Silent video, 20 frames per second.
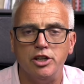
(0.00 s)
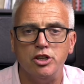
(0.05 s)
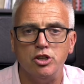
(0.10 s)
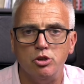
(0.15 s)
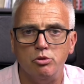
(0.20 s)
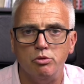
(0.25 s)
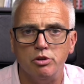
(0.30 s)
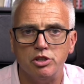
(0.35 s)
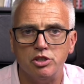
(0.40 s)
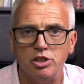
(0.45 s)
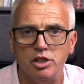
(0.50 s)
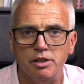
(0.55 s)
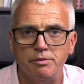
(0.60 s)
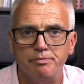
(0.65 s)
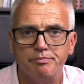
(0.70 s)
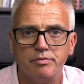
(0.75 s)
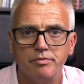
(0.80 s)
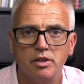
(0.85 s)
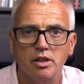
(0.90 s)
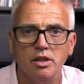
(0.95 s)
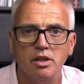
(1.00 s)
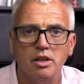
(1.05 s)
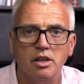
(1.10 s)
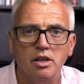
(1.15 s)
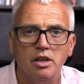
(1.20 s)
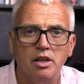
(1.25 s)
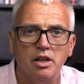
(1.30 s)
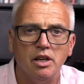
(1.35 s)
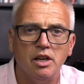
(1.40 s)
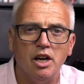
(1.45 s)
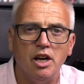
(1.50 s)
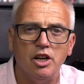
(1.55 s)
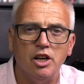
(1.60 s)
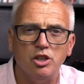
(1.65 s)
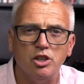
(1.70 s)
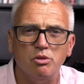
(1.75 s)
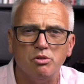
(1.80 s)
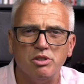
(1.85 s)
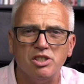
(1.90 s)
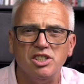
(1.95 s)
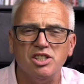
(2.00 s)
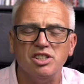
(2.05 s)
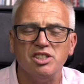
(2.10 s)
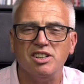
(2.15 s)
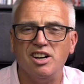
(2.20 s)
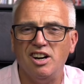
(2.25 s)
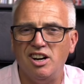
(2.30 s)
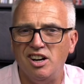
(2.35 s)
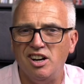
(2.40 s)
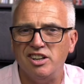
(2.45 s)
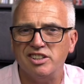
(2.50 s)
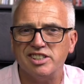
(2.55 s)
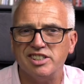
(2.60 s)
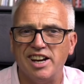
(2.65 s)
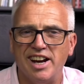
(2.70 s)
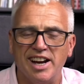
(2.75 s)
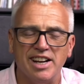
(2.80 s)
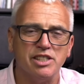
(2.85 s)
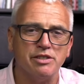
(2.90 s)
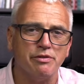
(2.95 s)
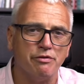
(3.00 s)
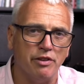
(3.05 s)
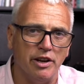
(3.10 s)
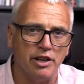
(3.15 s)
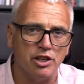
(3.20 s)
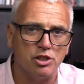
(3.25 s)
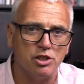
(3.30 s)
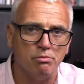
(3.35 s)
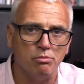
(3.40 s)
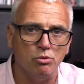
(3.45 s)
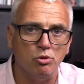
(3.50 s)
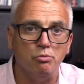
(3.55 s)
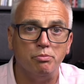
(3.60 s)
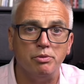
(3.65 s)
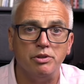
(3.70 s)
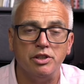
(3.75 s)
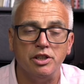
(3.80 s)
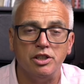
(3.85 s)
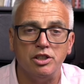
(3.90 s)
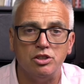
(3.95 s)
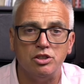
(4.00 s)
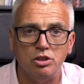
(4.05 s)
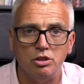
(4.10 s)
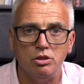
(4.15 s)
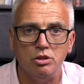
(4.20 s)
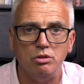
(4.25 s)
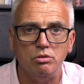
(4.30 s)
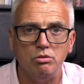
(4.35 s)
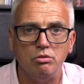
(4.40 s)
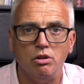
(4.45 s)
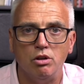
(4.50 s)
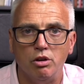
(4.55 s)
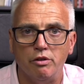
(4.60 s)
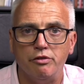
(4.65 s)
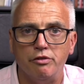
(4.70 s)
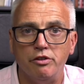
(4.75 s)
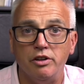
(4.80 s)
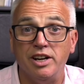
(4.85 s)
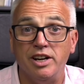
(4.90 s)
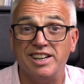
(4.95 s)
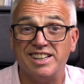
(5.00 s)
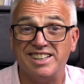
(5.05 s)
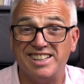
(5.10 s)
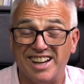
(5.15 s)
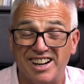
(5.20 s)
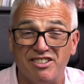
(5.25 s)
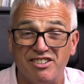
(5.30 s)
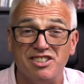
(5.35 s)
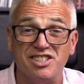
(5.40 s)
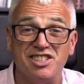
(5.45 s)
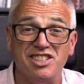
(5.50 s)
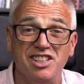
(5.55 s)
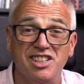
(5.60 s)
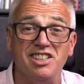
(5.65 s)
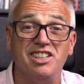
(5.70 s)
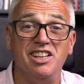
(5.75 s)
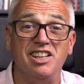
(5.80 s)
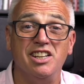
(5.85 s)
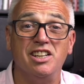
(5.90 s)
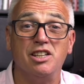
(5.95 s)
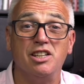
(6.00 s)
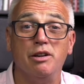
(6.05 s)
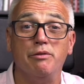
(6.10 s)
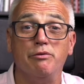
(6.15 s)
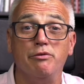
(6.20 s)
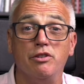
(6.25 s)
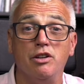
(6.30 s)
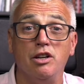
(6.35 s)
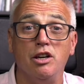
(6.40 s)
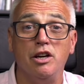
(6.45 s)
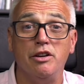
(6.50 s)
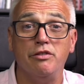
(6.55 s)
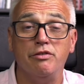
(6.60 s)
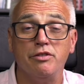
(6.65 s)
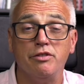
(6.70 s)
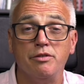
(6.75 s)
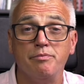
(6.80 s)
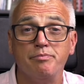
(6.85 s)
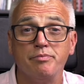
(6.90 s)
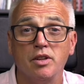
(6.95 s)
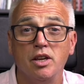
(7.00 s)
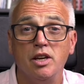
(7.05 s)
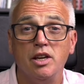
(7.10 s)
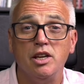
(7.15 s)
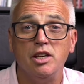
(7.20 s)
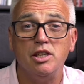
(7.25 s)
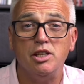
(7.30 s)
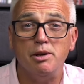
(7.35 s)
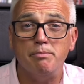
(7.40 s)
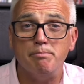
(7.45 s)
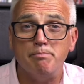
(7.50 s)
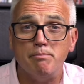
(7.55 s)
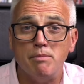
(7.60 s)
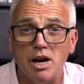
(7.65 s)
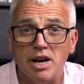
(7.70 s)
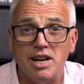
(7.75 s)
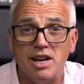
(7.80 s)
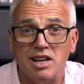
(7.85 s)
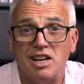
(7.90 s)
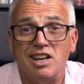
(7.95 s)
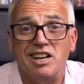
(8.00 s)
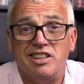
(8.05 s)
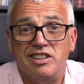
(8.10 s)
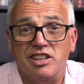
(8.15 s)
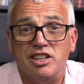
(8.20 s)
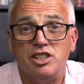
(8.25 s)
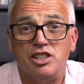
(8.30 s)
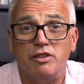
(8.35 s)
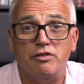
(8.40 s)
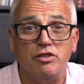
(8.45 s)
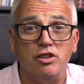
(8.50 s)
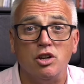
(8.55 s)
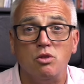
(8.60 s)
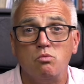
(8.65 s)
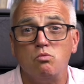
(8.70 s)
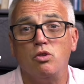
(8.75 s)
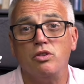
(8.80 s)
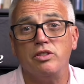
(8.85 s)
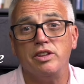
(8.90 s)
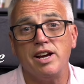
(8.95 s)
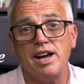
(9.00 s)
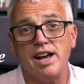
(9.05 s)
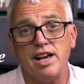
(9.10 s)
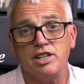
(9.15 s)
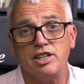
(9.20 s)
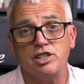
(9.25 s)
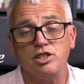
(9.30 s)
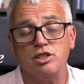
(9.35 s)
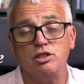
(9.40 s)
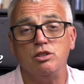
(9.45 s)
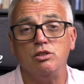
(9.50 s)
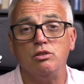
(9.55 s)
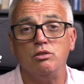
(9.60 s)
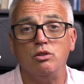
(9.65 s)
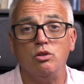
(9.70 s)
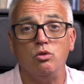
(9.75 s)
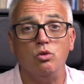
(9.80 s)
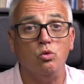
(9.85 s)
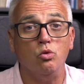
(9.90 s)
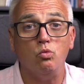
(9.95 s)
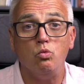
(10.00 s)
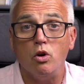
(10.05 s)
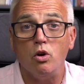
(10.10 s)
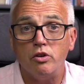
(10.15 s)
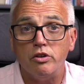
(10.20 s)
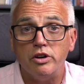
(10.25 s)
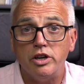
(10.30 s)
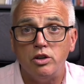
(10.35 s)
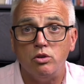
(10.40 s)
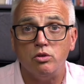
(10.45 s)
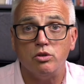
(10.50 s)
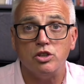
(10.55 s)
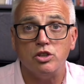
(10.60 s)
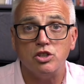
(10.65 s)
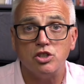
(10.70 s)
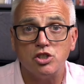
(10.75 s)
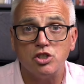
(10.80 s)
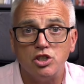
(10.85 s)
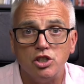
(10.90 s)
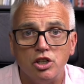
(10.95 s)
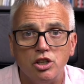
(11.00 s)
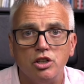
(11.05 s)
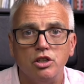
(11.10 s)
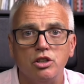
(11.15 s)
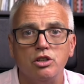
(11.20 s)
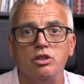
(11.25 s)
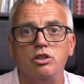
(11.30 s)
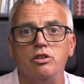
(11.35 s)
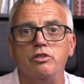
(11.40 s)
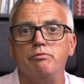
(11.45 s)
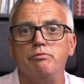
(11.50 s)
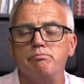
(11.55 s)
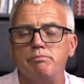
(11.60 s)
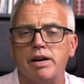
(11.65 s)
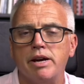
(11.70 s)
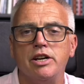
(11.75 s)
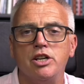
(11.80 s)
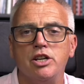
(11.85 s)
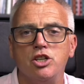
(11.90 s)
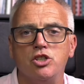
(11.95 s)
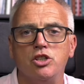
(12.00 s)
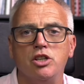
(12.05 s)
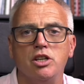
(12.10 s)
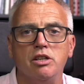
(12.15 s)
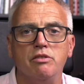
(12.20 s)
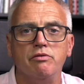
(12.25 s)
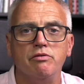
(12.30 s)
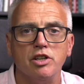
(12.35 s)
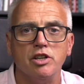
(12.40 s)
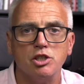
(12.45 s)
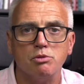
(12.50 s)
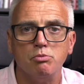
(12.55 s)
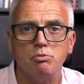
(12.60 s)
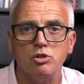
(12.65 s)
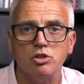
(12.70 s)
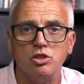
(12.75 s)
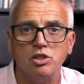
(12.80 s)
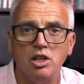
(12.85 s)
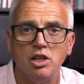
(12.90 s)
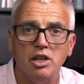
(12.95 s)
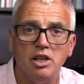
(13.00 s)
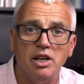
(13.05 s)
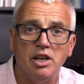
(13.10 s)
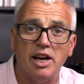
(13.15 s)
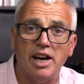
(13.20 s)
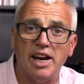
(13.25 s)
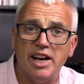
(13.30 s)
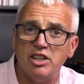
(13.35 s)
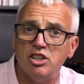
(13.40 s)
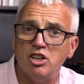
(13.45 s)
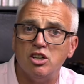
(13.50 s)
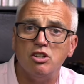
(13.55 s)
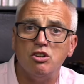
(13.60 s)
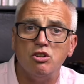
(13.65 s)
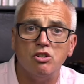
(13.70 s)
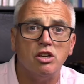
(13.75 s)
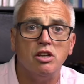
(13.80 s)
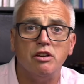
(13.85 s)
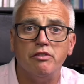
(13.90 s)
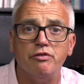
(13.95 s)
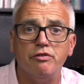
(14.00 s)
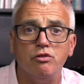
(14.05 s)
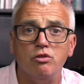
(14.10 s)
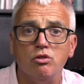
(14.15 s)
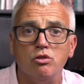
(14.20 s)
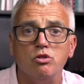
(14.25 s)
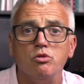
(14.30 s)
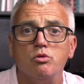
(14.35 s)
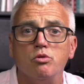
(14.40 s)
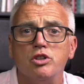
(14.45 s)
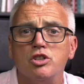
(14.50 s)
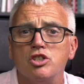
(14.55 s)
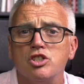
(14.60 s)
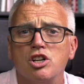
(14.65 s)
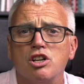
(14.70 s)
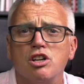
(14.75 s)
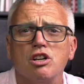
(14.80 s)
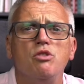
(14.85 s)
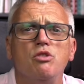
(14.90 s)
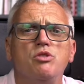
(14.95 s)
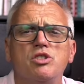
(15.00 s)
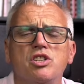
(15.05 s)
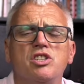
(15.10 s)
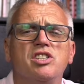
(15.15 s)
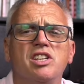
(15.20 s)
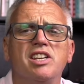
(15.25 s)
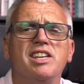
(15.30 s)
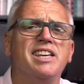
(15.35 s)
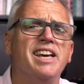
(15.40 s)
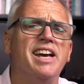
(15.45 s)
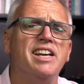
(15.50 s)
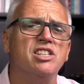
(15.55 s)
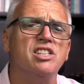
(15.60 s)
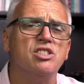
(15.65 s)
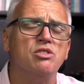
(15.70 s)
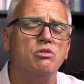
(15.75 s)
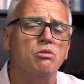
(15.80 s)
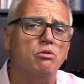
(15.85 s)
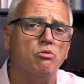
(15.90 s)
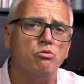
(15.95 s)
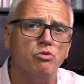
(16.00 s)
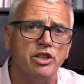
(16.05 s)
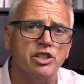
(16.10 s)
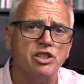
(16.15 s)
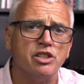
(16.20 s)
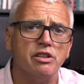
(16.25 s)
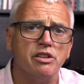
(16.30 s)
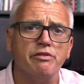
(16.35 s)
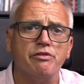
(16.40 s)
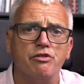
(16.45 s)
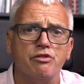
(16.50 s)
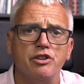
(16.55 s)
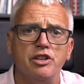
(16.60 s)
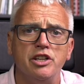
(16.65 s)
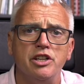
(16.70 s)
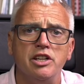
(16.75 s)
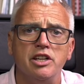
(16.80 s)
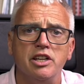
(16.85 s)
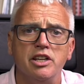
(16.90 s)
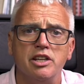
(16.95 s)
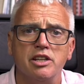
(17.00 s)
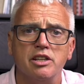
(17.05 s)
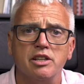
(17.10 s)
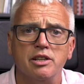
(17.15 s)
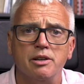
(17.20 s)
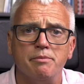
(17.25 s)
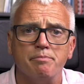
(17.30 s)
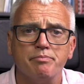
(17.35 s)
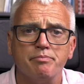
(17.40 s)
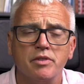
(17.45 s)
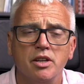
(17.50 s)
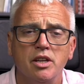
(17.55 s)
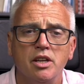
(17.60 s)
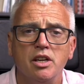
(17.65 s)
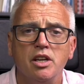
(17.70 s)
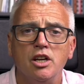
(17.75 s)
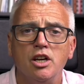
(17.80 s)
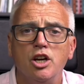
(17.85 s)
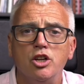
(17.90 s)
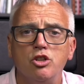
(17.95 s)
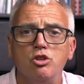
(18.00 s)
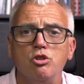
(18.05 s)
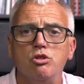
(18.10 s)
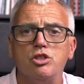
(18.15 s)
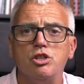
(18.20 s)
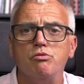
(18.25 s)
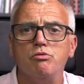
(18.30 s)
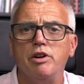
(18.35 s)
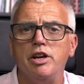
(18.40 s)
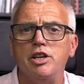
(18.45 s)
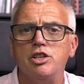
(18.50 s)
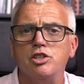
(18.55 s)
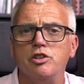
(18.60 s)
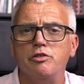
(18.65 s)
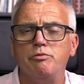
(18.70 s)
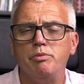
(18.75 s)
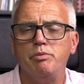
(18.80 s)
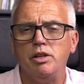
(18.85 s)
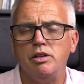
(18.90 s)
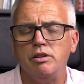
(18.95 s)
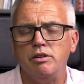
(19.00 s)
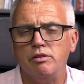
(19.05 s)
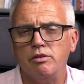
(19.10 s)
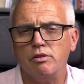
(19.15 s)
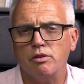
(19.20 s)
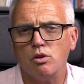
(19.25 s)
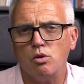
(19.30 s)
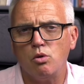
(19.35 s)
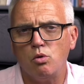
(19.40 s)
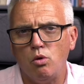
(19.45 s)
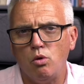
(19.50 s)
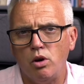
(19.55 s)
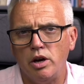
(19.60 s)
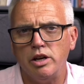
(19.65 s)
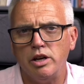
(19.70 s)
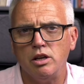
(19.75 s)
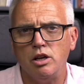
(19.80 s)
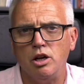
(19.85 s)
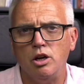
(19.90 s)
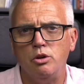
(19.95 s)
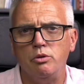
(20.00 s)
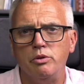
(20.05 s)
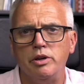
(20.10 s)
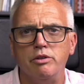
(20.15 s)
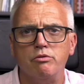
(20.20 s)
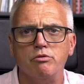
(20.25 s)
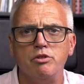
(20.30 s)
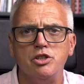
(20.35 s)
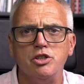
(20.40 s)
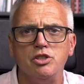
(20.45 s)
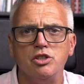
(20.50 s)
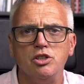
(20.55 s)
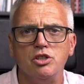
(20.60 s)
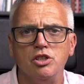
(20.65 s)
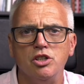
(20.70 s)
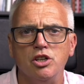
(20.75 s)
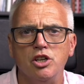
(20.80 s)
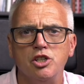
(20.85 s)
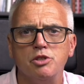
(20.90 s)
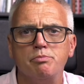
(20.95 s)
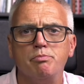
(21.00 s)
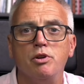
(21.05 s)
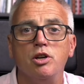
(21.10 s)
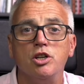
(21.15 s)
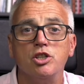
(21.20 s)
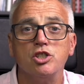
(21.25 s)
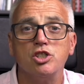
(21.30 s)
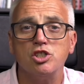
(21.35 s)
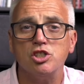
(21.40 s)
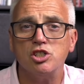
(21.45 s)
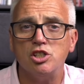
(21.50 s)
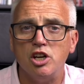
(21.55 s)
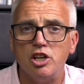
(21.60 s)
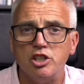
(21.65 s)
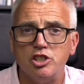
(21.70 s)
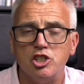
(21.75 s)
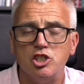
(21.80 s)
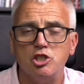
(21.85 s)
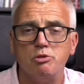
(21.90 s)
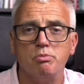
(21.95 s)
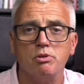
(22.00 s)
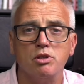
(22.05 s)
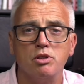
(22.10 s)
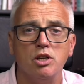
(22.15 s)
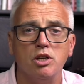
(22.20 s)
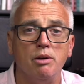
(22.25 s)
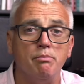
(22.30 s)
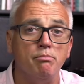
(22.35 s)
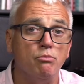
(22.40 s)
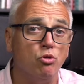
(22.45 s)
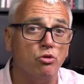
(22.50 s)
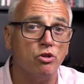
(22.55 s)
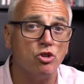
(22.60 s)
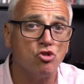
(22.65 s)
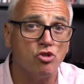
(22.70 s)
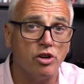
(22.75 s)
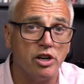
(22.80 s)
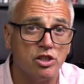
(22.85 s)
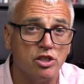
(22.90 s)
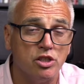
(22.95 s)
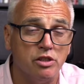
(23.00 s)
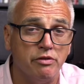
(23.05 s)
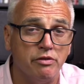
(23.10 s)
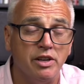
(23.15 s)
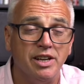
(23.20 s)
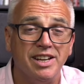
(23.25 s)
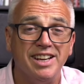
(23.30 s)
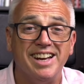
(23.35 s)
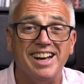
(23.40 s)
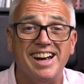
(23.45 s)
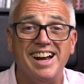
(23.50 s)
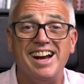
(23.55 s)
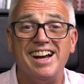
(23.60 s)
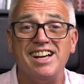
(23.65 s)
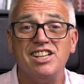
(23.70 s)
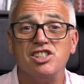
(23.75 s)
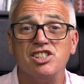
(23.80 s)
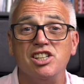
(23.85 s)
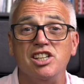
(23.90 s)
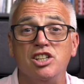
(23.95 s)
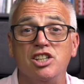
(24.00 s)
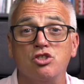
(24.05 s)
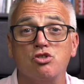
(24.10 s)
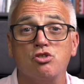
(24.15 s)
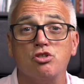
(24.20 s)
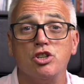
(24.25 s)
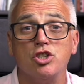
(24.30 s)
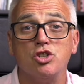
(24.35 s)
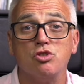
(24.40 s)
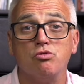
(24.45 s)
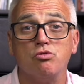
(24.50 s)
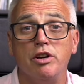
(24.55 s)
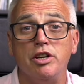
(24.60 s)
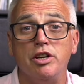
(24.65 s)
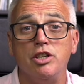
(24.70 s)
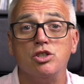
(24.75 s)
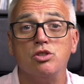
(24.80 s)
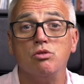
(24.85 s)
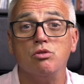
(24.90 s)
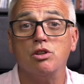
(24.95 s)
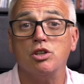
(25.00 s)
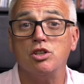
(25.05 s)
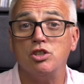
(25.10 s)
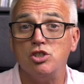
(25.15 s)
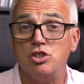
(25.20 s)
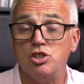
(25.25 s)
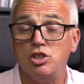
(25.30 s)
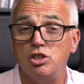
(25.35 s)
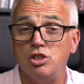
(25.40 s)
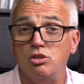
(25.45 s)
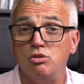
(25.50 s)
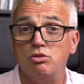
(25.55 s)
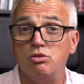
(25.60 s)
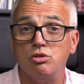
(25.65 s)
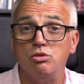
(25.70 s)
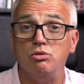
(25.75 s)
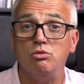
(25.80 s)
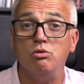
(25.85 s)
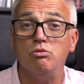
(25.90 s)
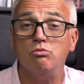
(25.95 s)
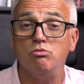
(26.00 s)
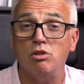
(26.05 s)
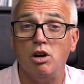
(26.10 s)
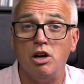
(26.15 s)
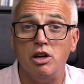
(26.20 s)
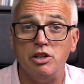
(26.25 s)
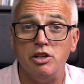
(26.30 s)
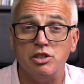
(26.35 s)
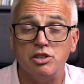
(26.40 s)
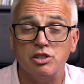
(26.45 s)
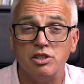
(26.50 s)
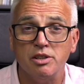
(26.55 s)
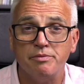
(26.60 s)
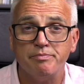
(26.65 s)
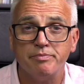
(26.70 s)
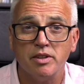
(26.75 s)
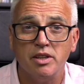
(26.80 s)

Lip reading: annuity. Annuities aren't as flexible, but they do offer a guaranteed income for life. You might like this if you don't want the hassle or worry or concern of managing investments and you're looking for what is close as it gets to a risk-free income. Annuity rates have been quite low in recent years but are starting to become more attractive as interest rates continue to rise.